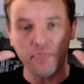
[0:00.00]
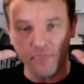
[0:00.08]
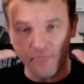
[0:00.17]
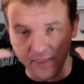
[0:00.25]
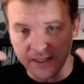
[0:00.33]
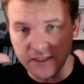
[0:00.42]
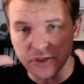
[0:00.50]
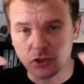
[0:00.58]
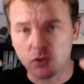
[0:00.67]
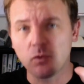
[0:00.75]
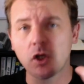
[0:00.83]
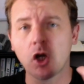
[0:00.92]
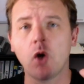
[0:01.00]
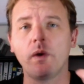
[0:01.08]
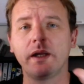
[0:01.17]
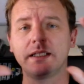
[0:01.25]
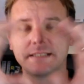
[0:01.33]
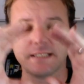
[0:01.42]
These do
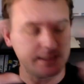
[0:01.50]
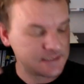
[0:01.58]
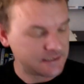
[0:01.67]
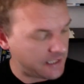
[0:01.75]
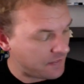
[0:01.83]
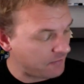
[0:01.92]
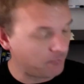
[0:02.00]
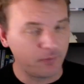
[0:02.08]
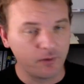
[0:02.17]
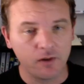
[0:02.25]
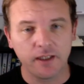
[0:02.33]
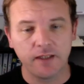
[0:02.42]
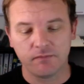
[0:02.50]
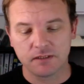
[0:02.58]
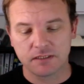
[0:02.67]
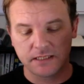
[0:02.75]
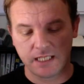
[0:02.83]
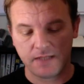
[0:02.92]
coexist. In the book, he
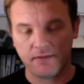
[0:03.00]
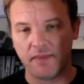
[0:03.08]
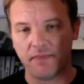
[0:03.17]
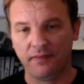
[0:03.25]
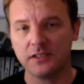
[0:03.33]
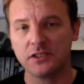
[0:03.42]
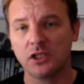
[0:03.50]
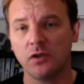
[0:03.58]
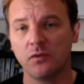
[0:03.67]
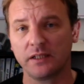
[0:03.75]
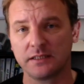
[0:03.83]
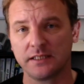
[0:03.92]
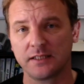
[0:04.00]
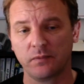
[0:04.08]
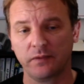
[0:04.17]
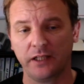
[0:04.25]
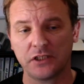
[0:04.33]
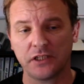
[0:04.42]
was saying that these coexist
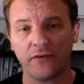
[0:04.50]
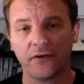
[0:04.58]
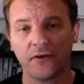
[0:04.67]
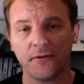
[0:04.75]
with each other.